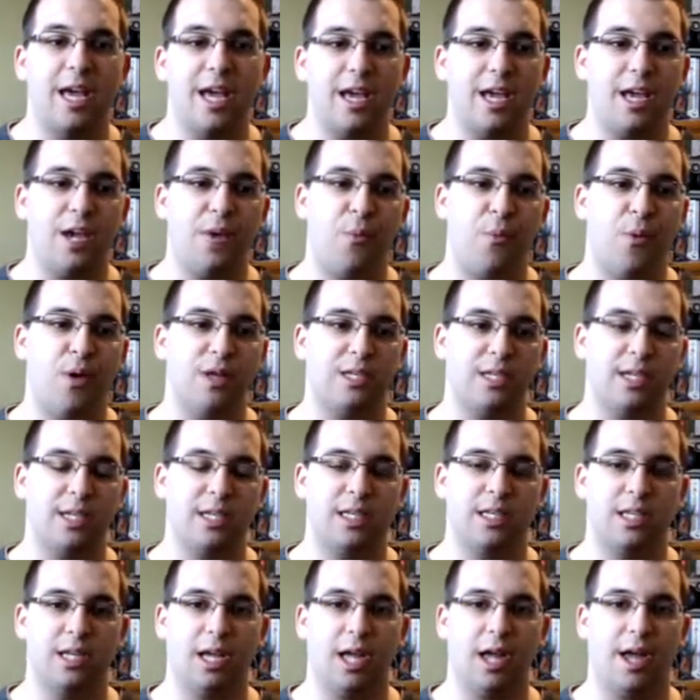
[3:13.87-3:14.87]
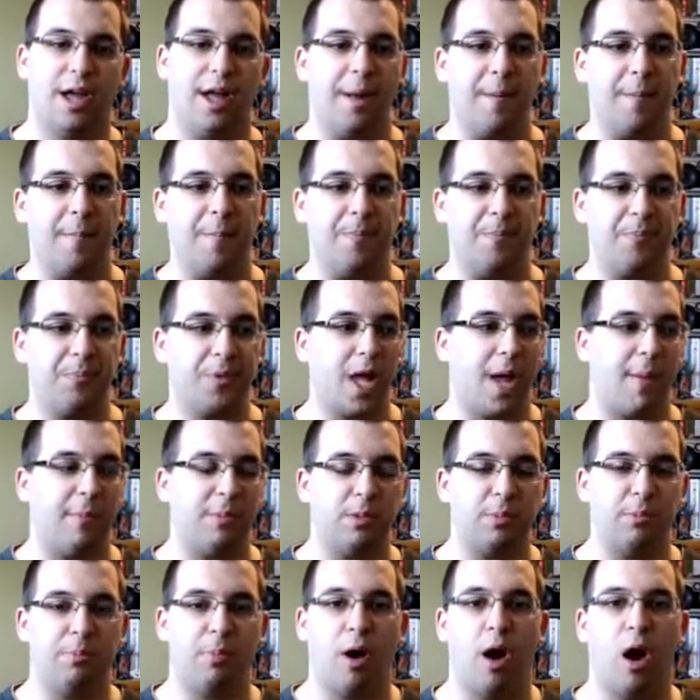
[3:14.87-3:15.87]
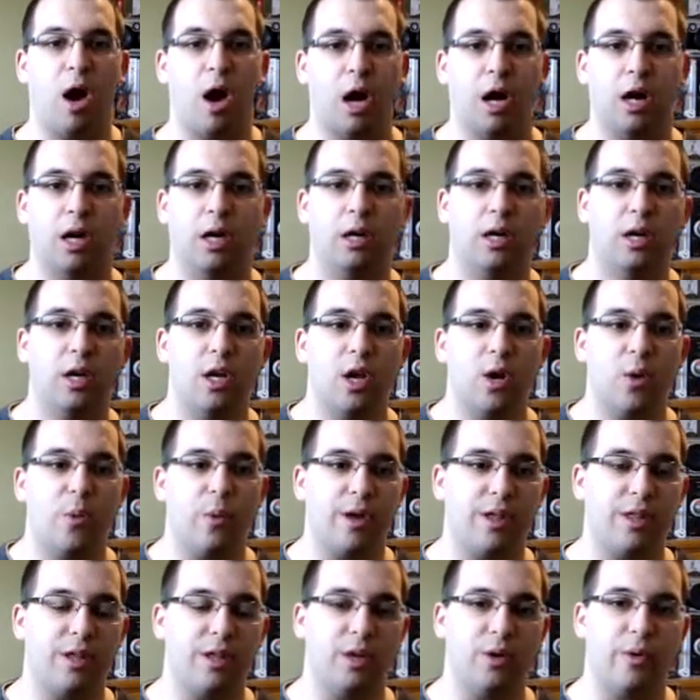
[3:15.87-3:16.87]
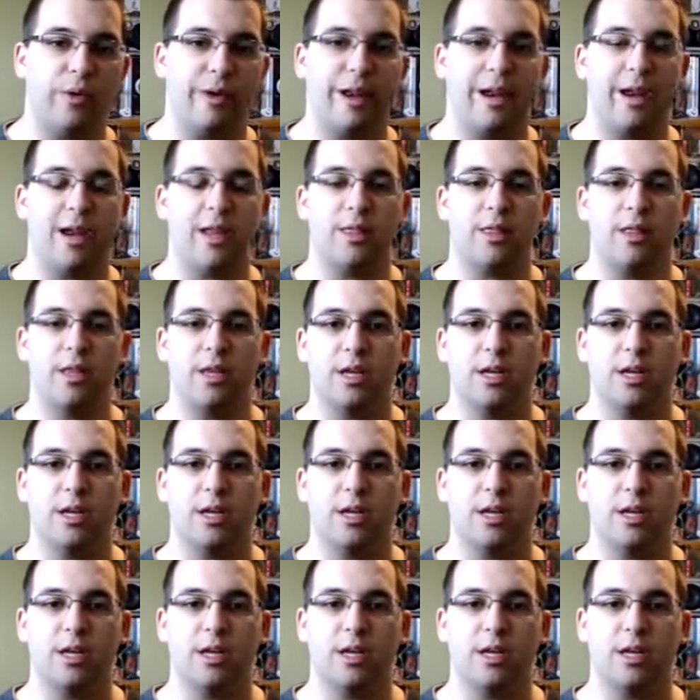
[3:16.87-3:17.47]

He wasn't up to par with getting